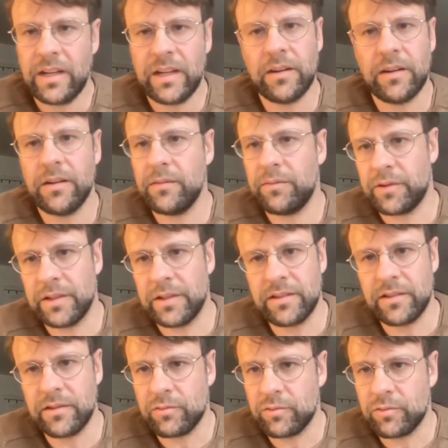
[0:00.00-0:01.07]
in for
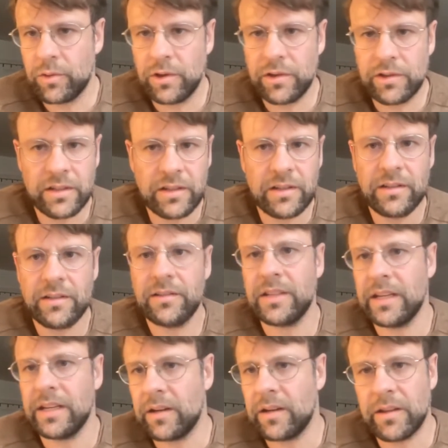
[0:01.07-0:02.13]
instance, Rudelson's
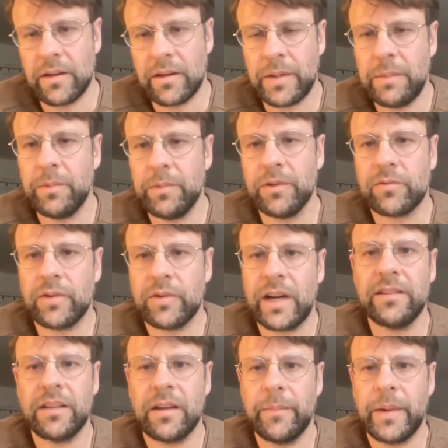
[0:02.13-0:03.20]
and other people's
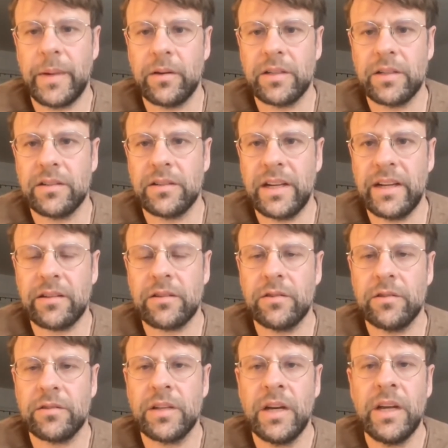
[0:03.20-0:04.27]
writing about
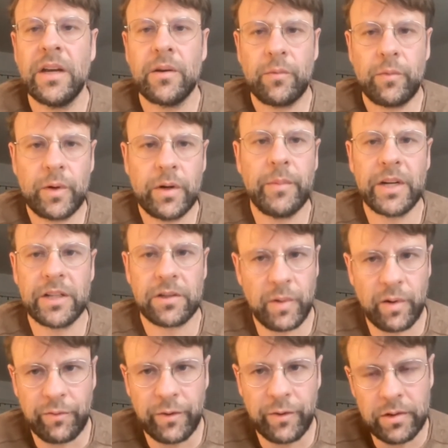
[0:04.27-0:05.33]
intellectuals, were much
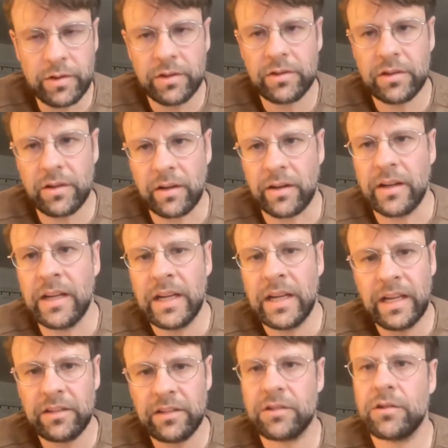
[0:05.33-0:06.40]
more focused on
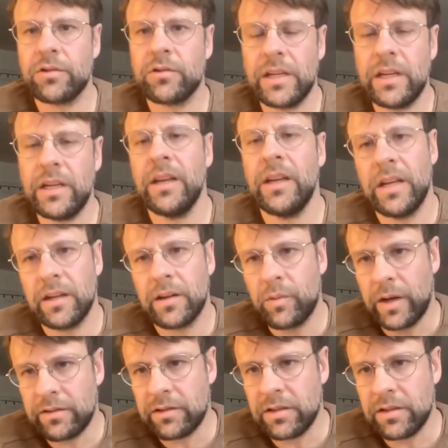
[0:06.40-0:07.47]
history,
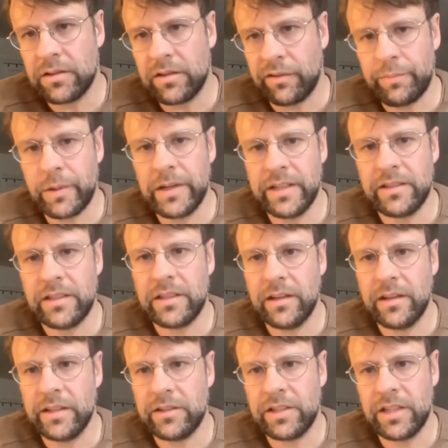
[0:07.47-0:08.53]
questions of
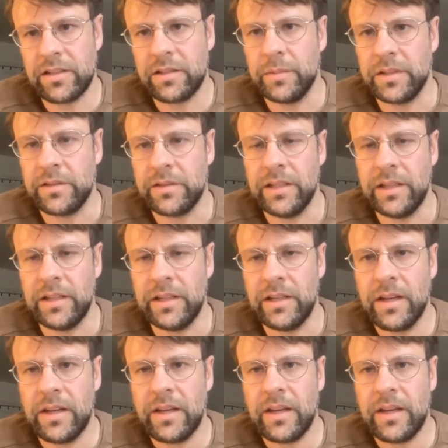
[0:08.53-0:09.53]
political legitimacy.